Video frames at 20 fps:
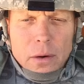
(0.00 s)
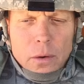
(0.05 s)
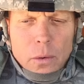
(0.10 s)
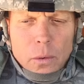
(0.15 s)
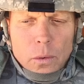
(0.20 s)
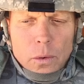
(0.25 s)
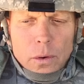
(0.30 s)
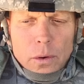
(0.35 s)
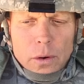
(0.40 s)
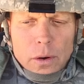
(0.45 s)

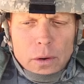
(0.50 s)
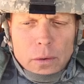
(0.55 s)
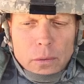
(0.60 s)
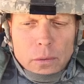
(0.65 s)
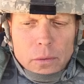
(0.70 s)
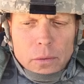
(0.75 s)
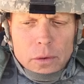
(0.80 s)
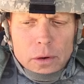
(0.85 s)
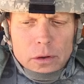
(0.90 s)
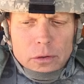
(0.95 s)
or
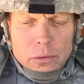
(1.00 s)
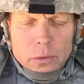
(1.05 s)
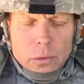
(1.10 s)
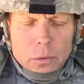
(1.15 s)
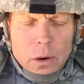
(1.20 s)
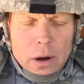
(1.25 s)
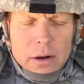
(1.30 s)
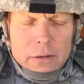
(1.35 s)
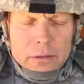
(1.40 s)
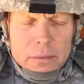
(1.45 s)
is
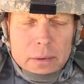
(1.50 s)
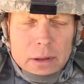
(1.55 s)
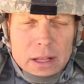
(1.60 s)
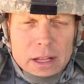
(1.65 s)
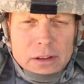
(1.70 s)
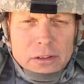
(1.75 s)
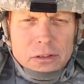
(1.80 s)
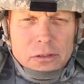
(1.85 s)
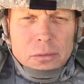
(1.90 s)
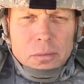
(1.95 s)
required from a
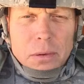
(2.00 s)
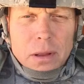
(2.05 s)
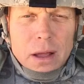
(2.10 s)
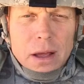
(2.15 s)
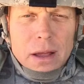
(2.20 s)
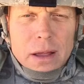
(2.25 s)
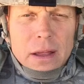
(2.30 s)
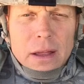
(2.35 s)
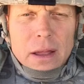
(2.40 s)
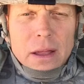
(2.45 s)
class of
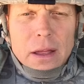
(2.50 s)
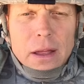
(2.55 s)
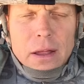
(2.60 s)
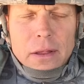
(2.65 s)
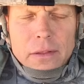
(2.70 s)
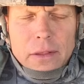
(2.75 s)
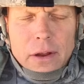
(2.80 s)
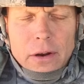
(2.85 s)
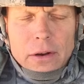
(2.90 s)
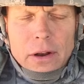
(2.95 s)
supply,
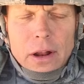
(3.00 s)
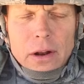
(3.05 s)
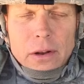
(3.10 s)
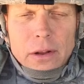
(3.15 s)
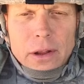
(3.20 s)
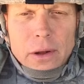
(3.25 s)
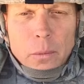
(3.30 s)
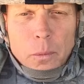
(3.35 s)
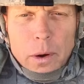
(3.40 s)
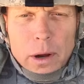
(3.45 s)
they're not
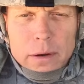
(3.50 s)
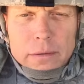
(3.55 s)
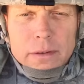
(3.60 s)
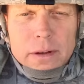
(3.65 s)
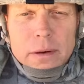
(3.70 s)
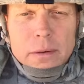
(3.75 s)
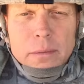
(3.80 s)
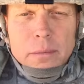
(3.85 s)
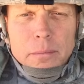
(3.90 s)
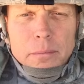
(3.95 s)
only aware of
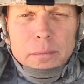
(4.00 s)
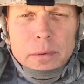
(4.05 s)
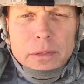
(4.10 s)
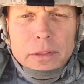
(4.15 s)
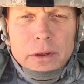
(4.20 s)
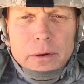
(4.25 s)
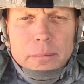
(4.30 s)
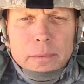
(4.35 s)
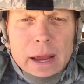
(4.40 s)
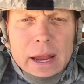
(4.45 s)
it, but
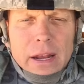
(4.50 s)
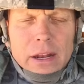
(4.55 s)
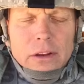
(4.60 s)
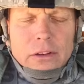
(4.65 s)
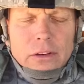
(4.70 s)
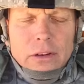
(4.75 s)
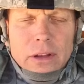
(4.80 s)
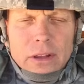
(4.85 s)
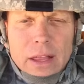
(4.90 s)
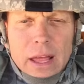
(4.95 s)
they're
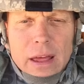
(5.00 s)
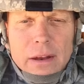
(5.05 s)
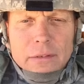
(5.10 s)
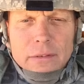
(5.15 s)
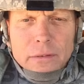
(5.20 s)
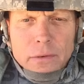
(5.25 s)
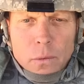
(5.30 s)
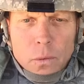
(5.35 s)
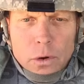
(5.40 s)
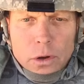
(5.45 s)
managing that
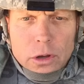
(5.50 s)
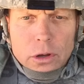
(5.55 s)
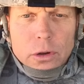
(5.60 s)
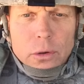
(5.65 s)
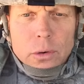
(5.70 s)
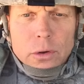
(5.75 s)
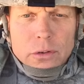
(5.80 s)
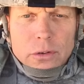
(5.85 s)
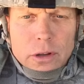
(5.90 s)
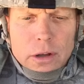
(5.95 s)
for
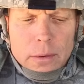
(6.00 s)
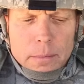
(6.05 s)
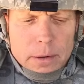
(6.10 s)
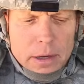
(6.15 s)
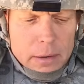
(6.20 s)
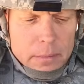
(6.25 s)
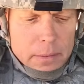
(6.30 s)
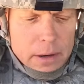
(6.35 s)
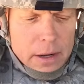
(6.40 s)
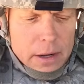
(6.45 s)
you as a
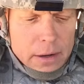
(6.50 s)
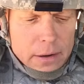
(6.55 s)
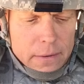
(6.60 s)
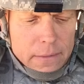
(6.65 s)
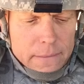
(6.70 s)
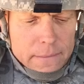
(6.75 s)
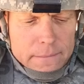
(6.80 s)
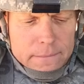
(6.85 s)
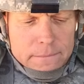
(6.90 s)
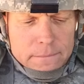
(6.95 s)
company commander.
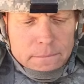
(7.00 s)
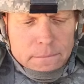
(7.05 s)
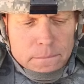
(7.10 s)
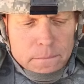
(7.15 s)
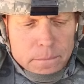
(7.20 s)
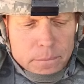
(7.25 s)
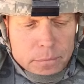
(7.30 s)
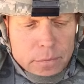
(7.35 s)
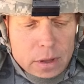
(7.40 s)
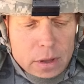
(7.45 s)

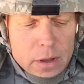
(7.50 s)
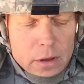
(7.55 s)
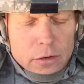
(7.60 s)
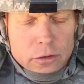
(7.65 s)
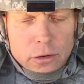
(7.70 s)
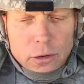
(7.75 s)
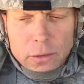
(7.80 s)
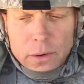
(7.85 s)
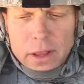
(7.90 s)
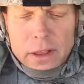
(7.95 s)

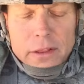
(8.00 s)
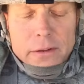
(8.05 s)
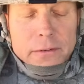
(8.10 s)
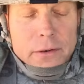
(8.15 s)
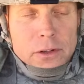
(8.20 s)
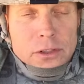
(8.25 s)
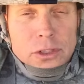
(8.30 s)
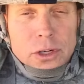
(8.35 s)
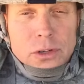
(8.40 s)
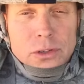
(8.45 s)
So really, the
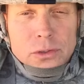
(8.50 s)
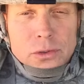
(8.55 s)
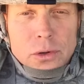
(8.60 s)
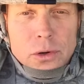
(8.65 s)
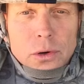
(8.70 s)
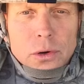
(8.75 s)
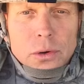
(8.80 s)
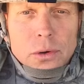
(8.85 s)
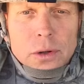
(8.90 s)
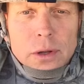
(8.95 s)
first sergeant's
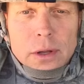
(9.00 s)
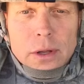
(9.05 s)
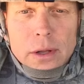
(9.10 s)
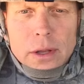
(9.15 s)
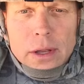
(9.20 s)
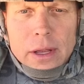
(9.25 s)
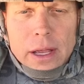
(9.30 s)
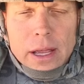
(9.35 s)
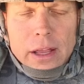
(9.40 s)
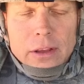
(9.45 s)
role,
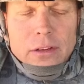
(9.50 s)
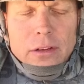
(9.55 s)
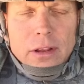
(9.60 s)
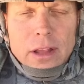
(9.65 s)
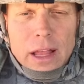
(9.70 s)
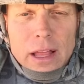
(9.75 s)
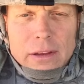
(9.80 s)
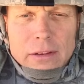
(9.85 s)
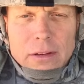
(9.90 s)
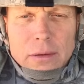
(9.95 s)
it's
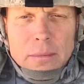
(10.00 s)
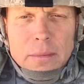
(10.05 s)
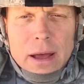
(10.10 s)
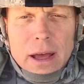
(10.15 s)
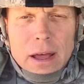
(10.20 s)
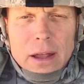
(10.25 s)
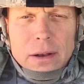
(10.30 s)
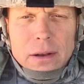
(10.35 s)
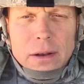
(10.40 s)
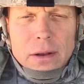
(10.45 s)
less
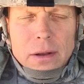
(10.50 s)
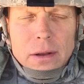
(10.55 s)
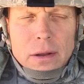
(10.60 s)
about